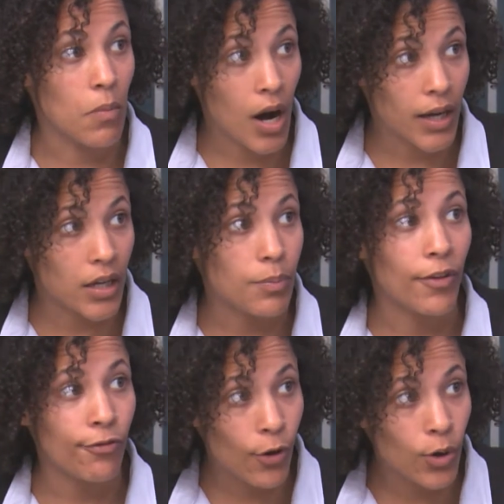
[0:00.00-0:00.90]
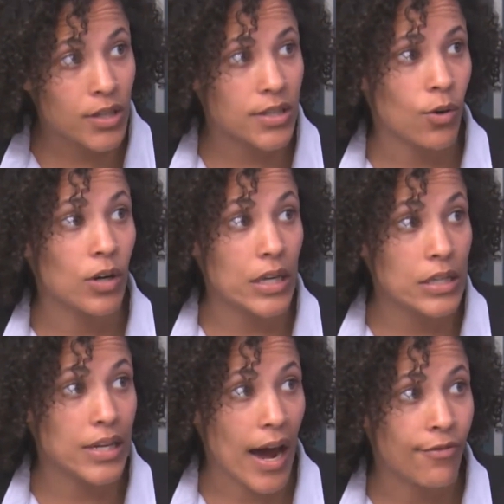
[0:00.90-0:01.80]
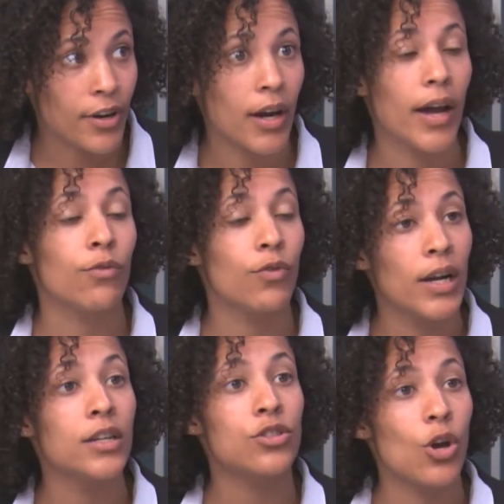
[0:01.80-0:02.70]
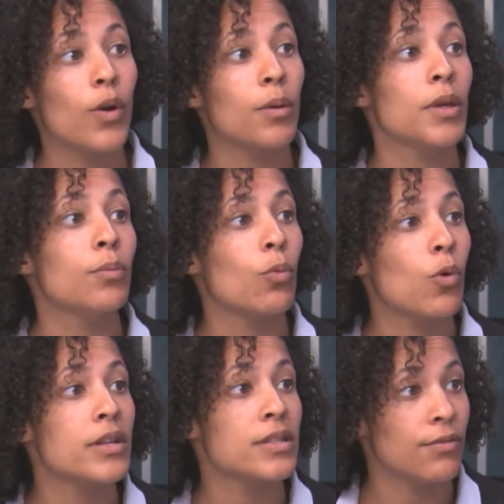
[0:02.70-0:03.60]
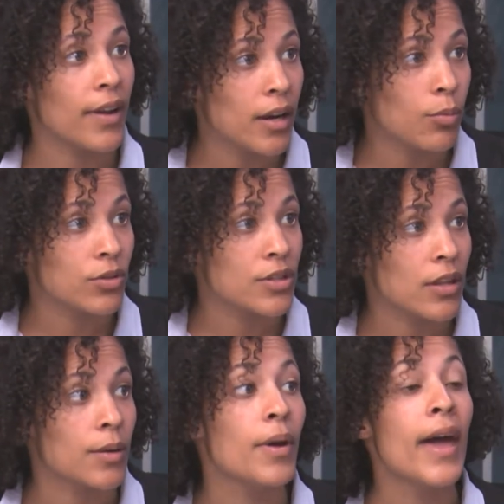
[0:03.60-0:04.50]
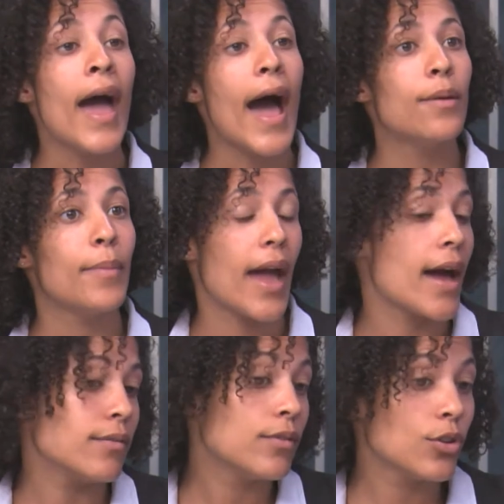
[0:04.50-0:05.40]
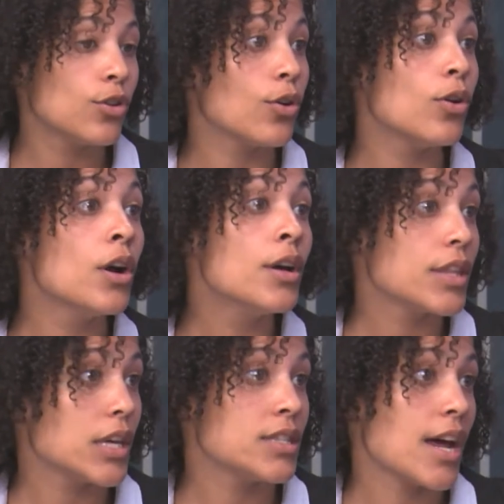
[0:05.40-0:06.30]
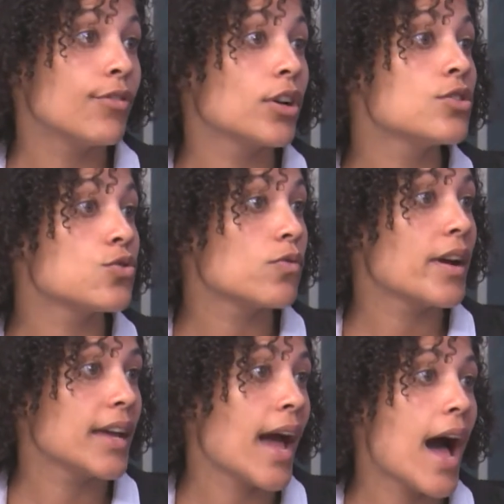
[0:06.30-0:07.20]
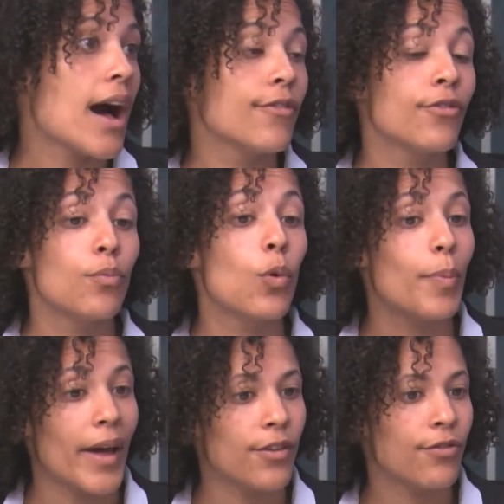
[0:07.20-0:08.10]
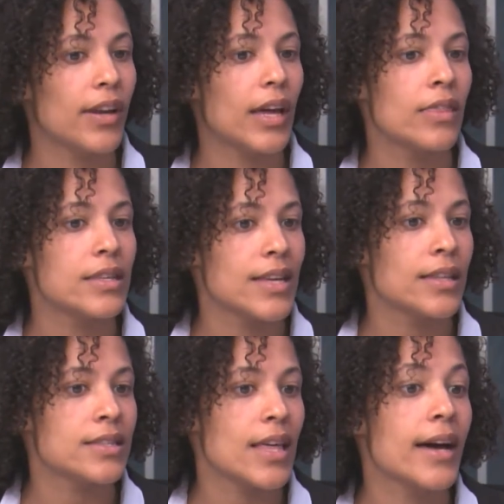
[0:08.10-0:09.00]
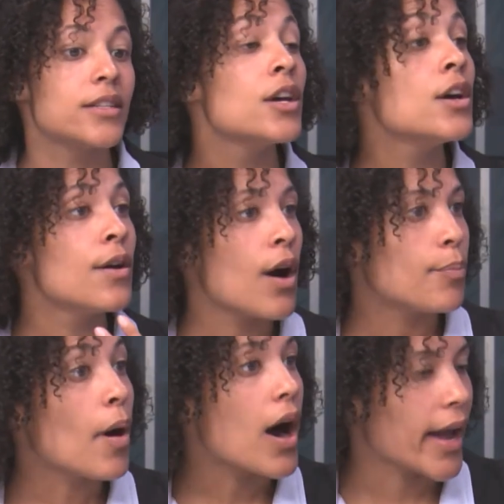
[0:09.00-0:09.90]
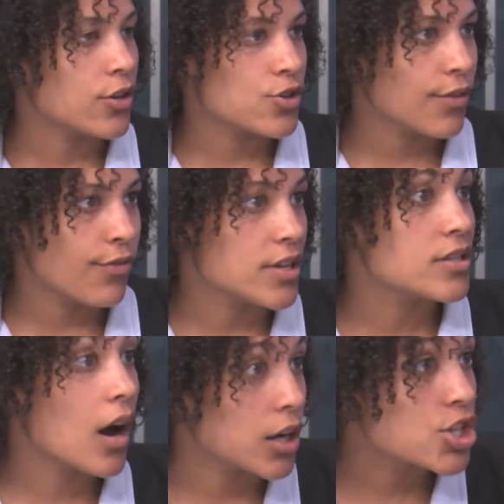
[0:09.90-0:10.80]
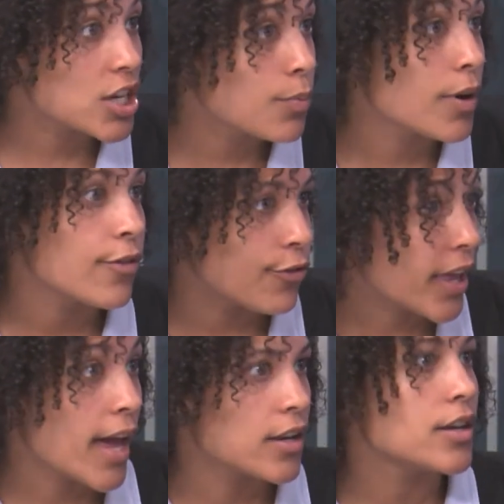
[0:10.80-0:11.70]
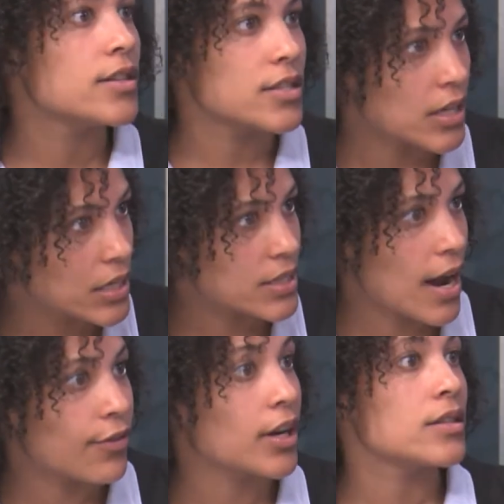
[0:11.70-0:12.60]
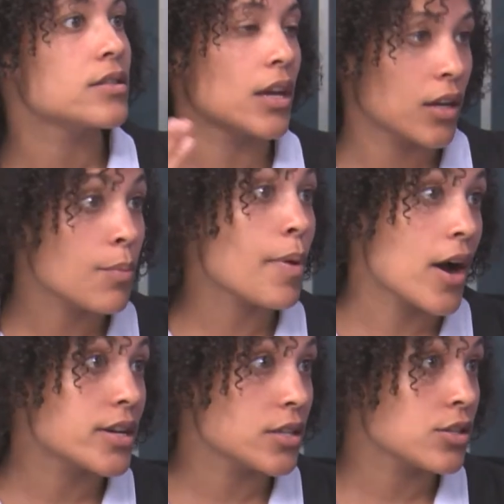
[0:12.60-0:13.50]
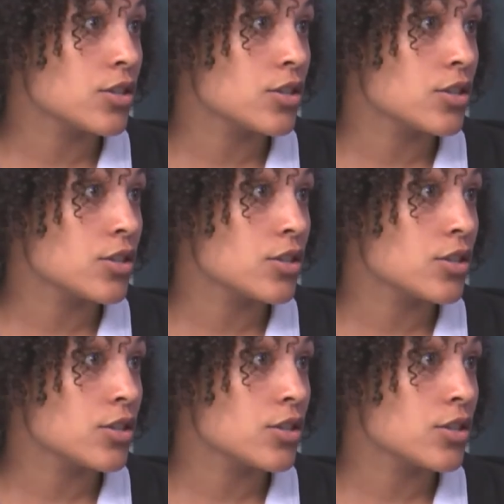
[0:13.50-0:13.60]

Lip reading: market, by focusing on East Africa and really showing people what is available to them, and you know, the East Africans already have more benefit in the sense that park entry fees are cheaper for Kenyans and East Africans in comparison